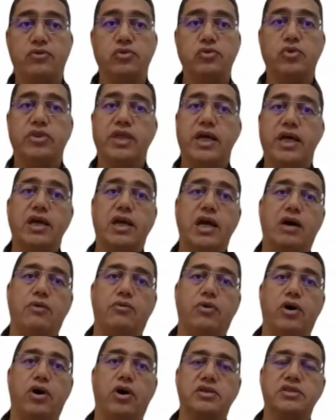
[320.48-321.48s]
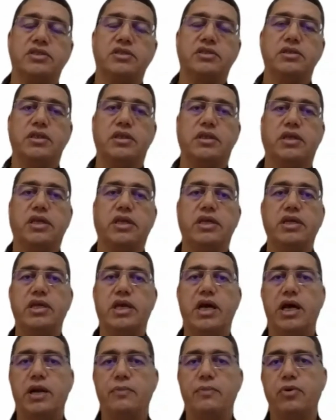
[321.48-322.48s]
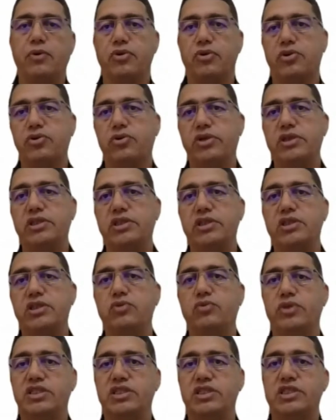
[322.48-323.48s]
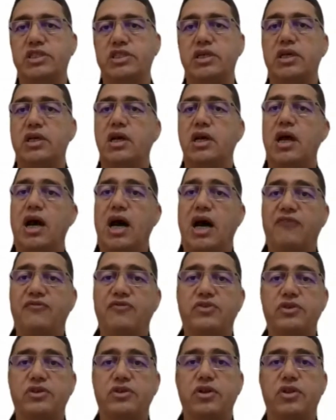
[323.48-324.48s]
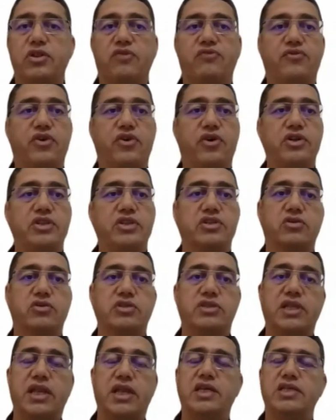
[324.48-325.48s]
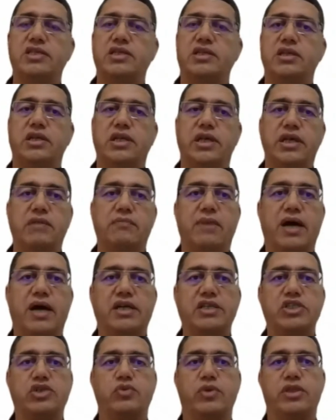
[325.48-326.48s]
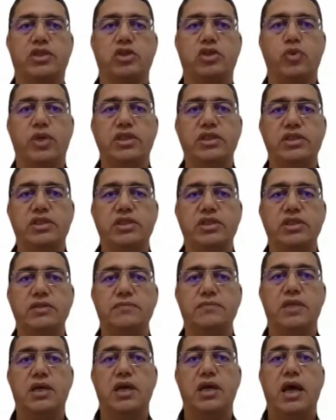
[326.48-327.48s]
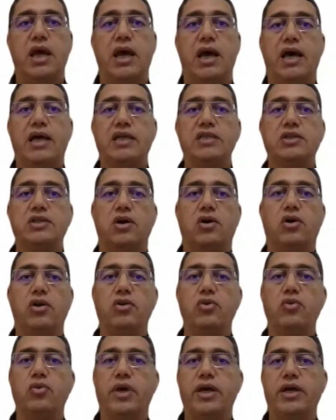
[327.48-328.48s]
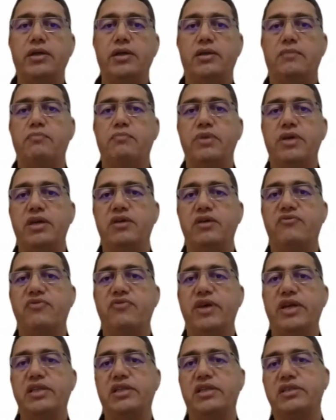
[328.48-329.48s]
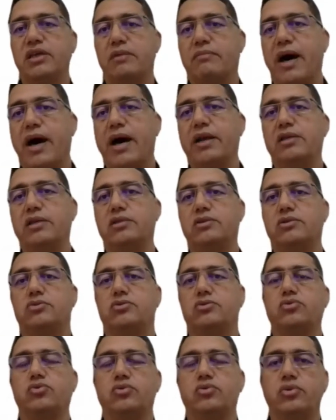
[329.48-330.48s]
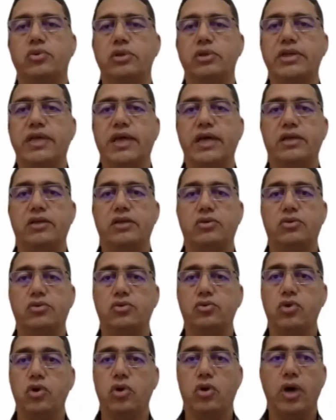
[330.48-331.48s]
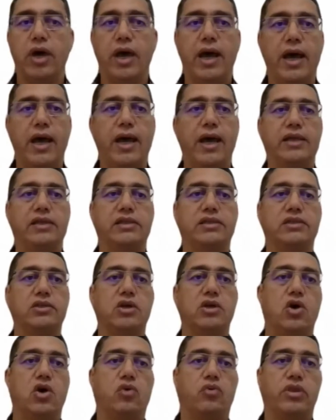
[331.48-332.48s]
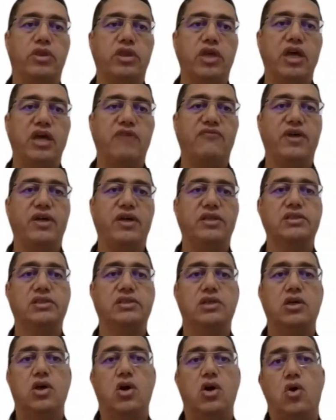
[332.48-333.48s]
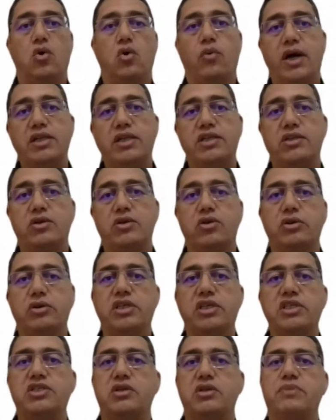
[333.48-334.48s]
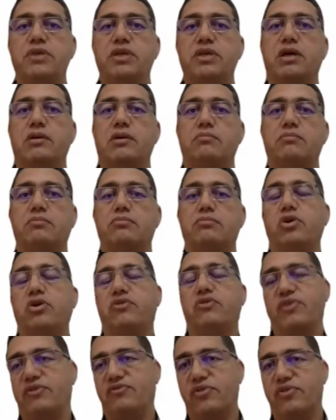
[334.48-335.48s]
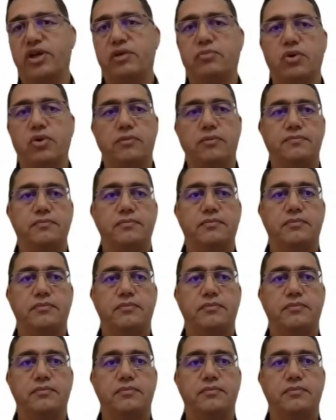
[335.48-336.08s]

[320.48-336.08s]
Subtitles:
to thank our host, Kenya Airport Authority, which after the first cancellation in March 2020, has all the way been very determined to go ahead with the event once the conditions become more favorable.